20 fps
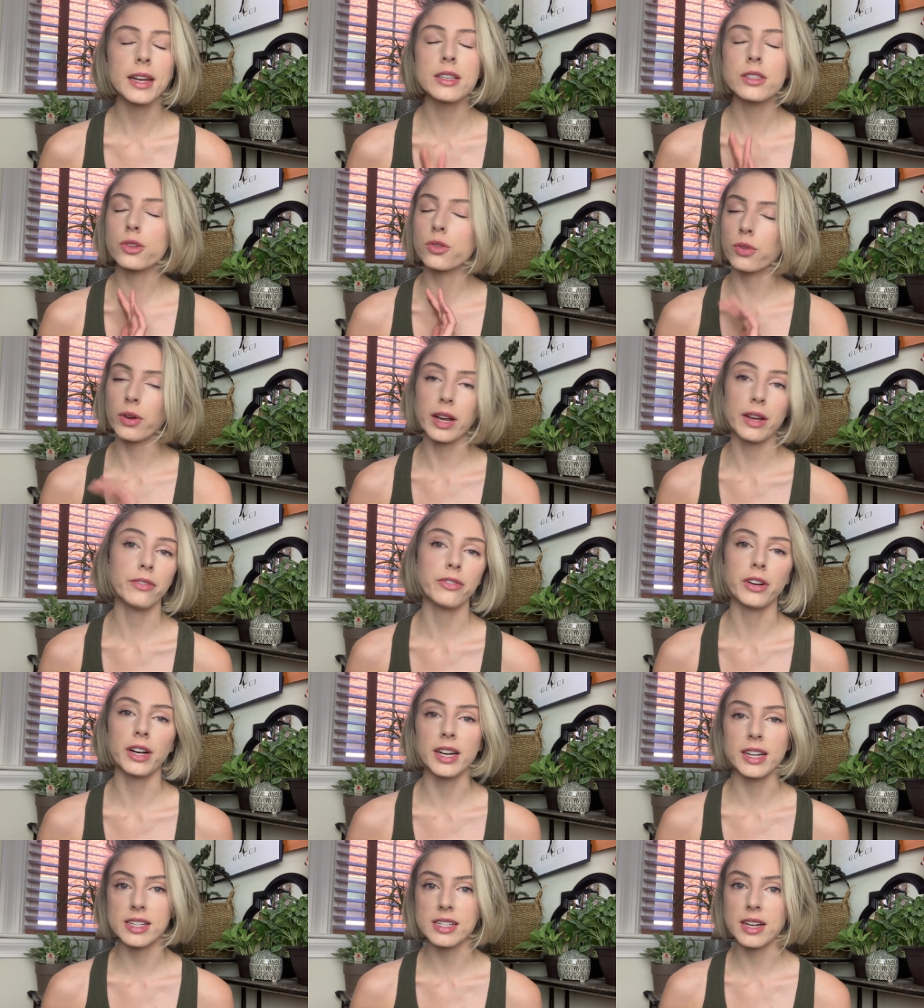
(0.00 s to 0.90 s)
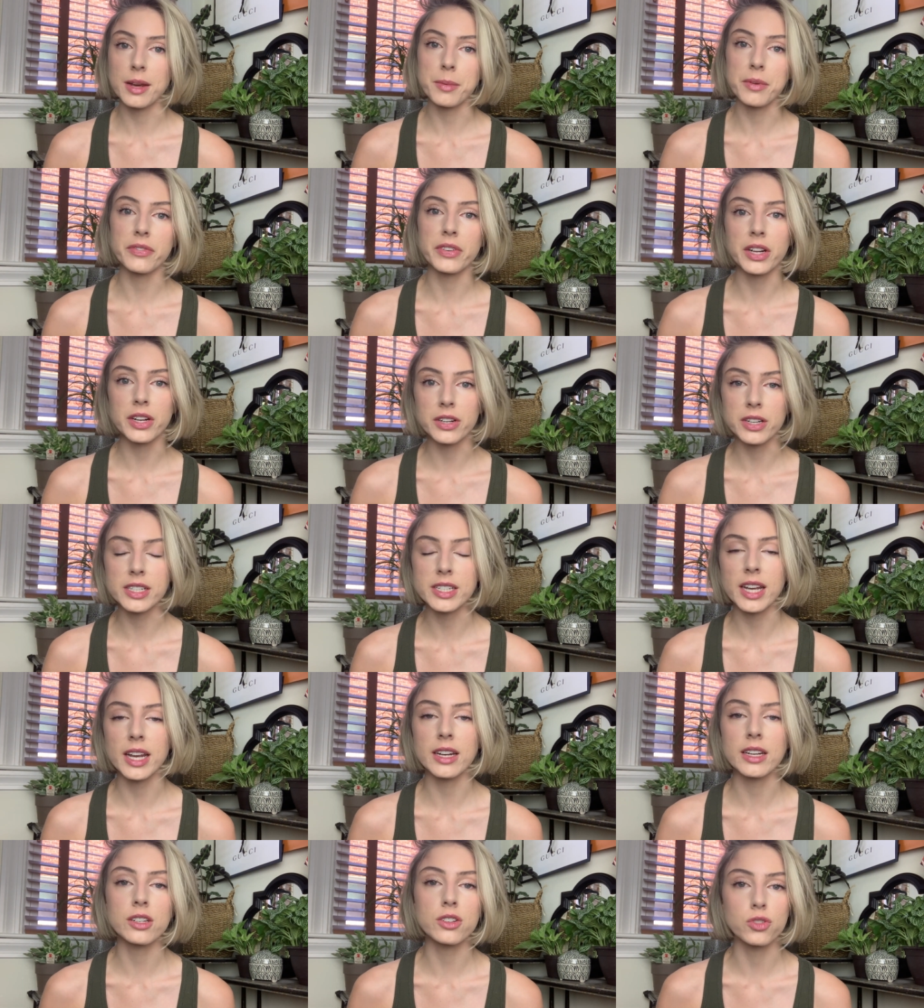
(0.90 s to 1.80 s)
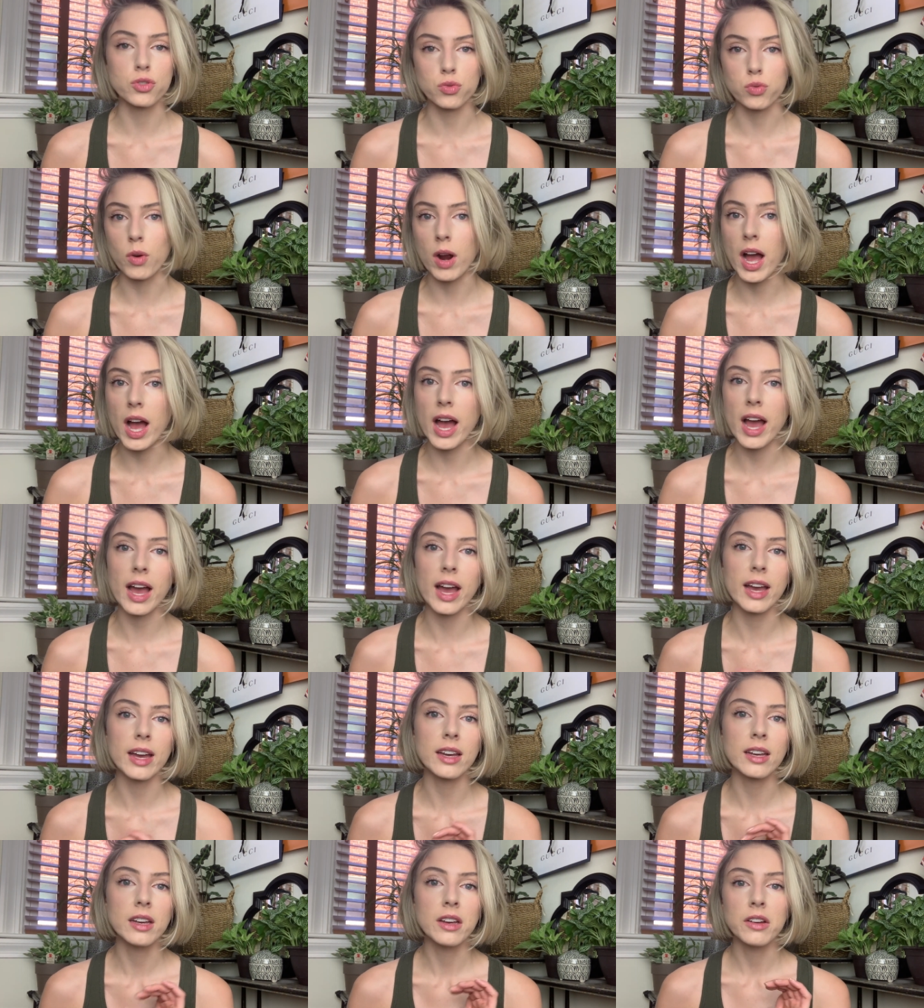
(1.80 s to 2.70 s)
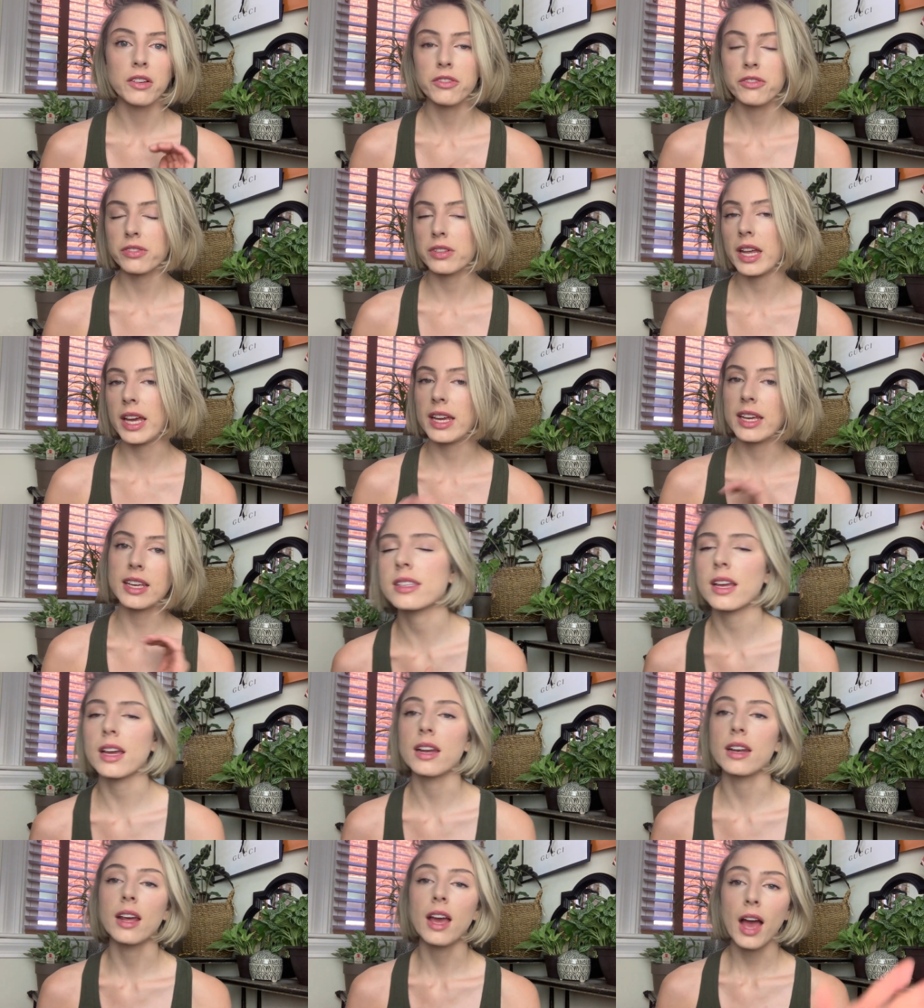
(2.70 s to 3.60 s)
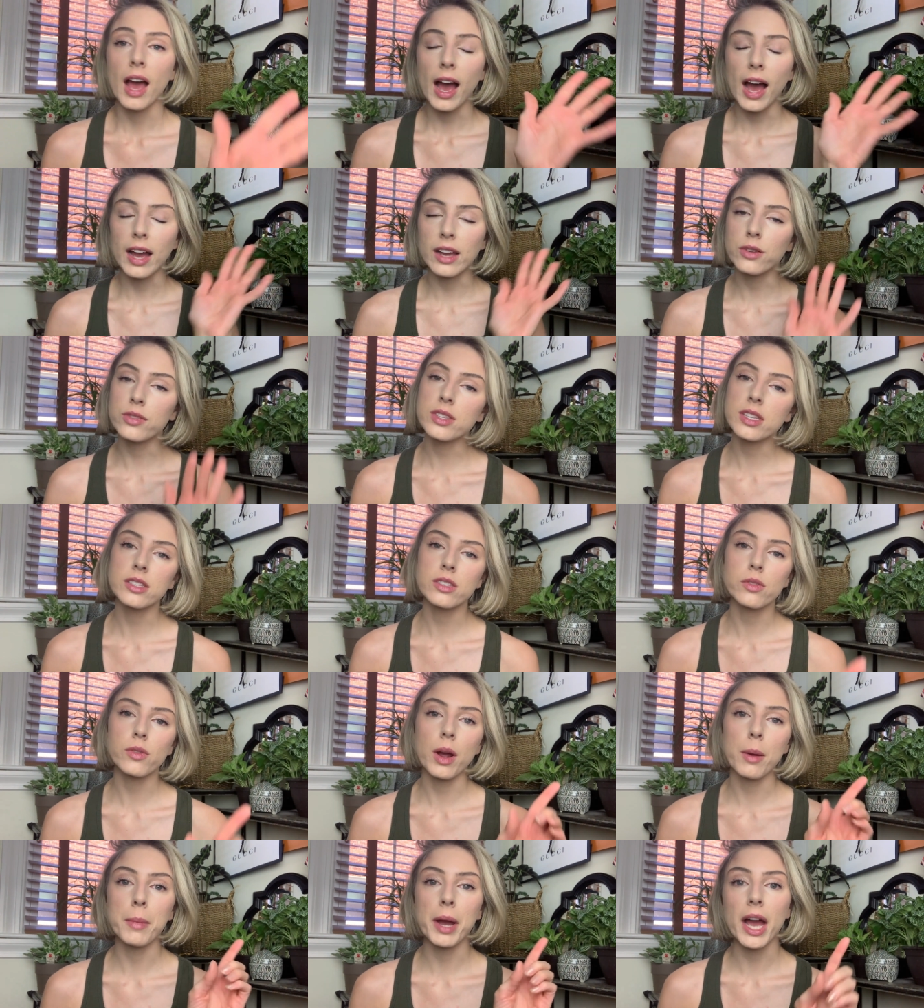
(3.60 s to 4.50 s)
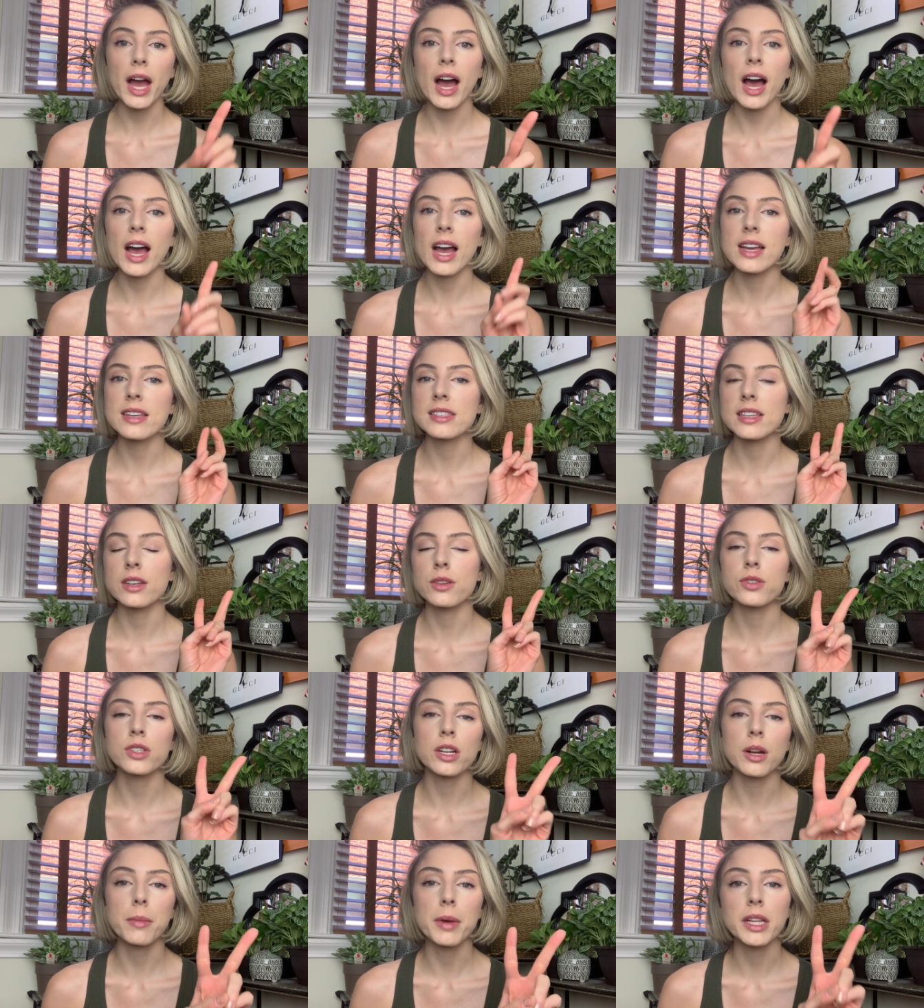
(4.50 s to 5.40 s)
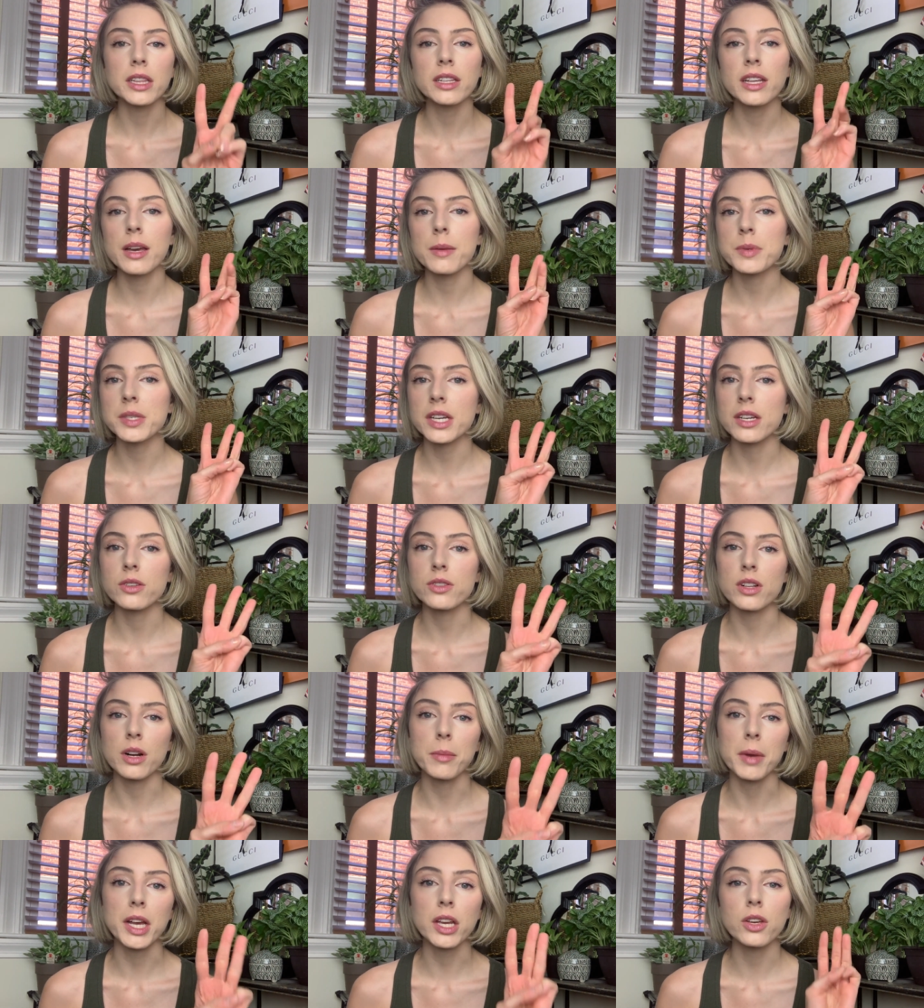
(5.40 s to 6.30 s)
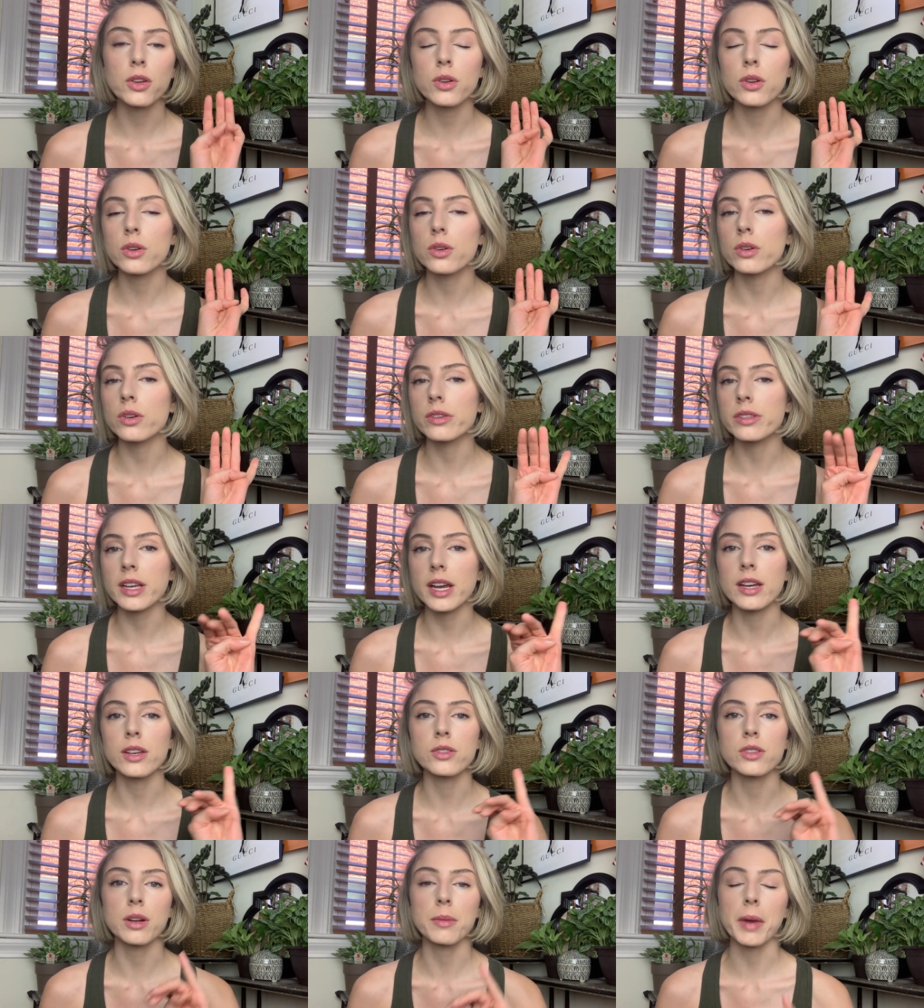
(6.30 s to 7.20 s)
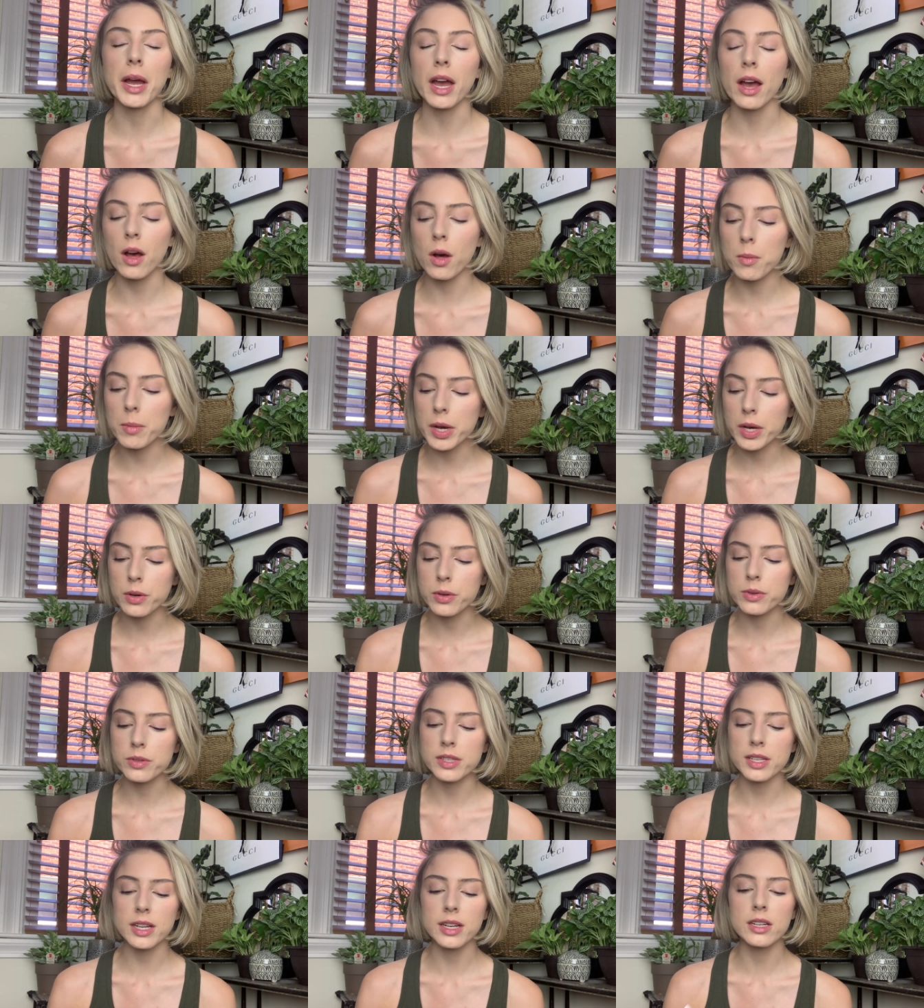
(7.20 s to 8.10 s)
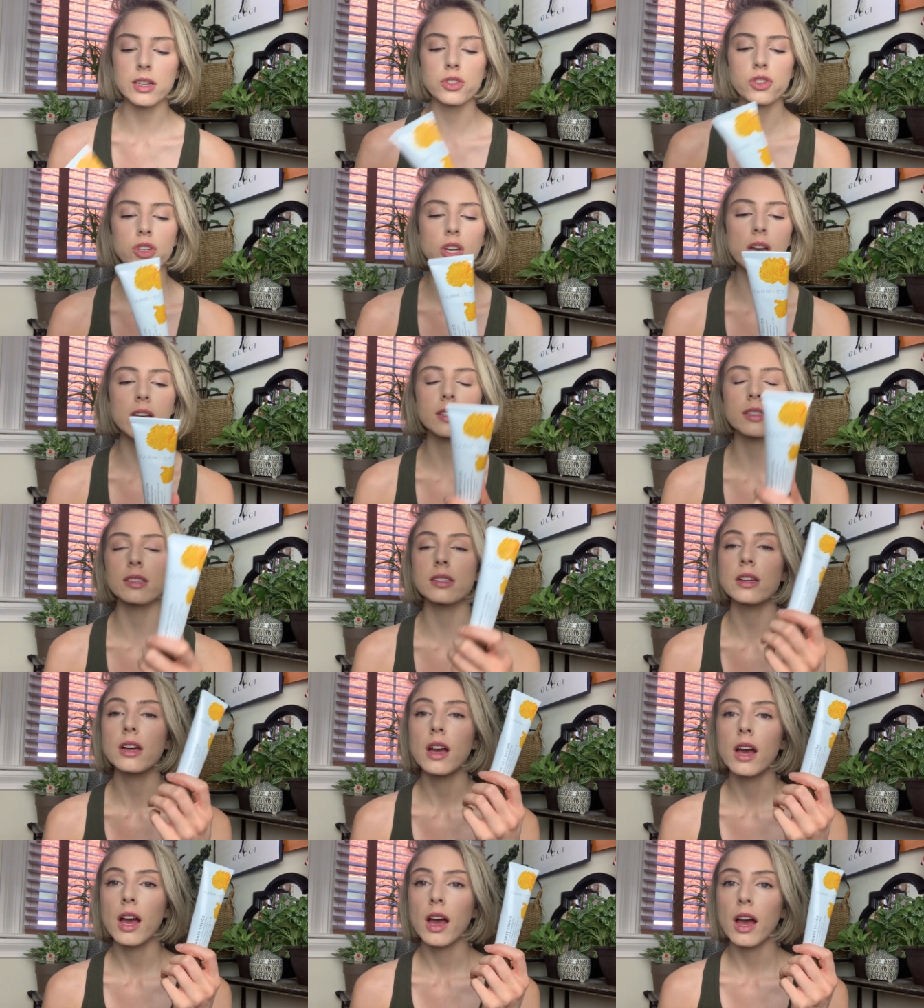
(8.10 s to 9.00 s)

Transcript: It is great for any type of irritated, dry, flaky skin. I use this around my eyes. I use it on my lips. I use it on my cuticles. I use it on my elbows. It is just